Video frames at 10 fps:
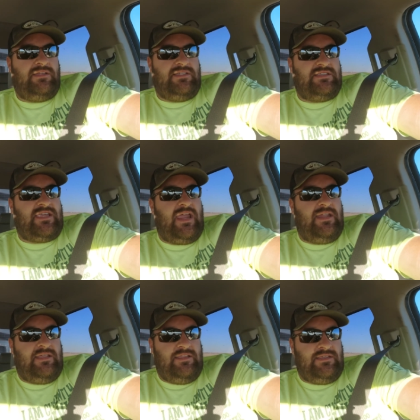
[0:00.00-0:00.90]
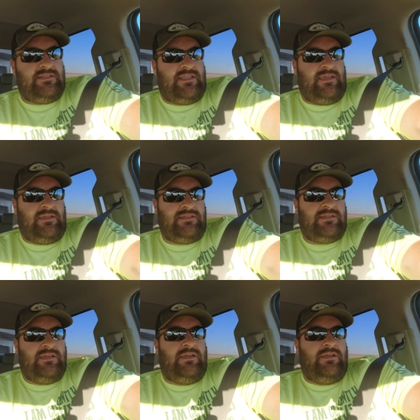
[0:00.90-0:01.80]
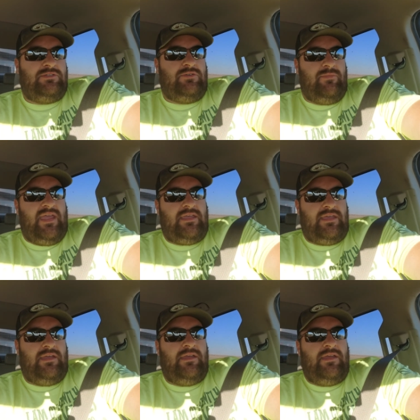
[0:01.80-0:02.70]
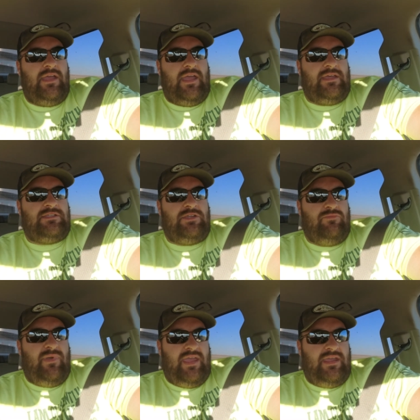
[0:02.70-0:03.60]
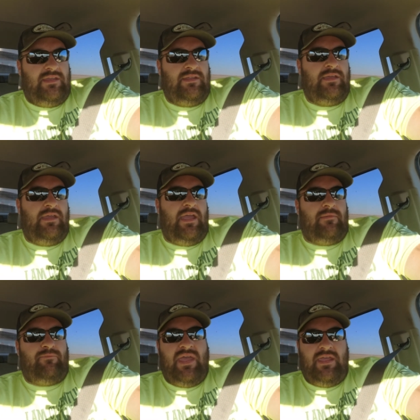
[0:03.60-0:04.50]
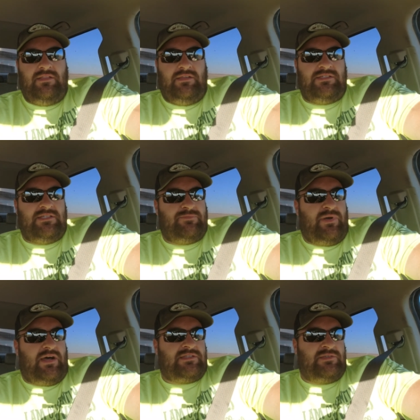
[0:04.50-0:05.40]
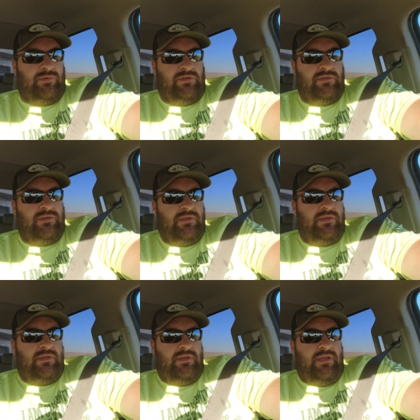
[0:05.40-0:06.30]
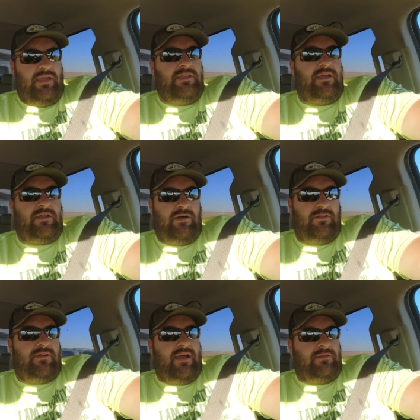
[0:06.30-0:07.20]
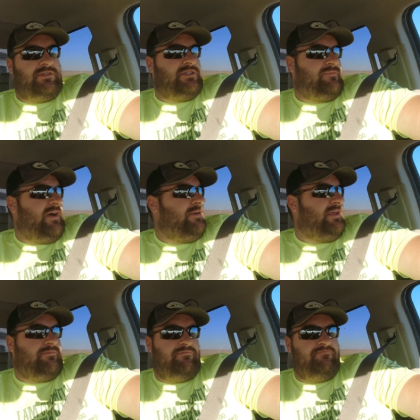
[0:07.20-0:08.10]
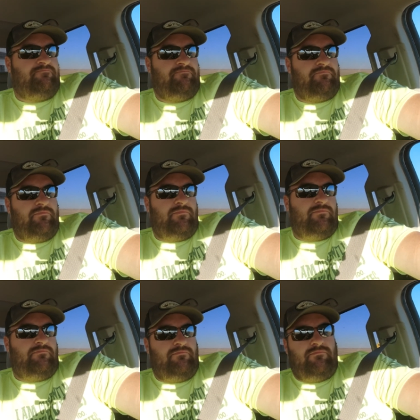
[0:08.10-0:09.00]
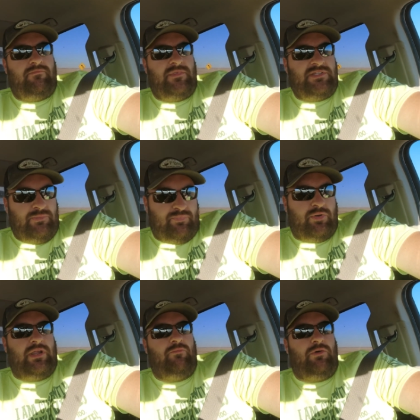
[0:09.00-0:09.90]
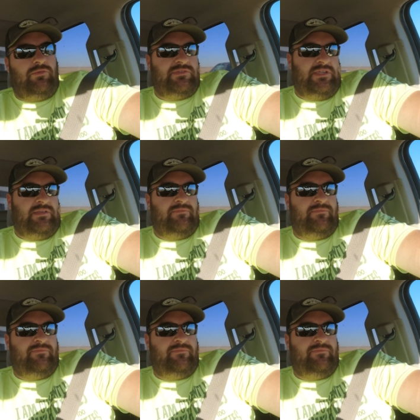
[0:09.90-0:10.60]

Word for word: designing these things to make it as humane and painless as possible. And yet Colorado just voted to bring wolves in.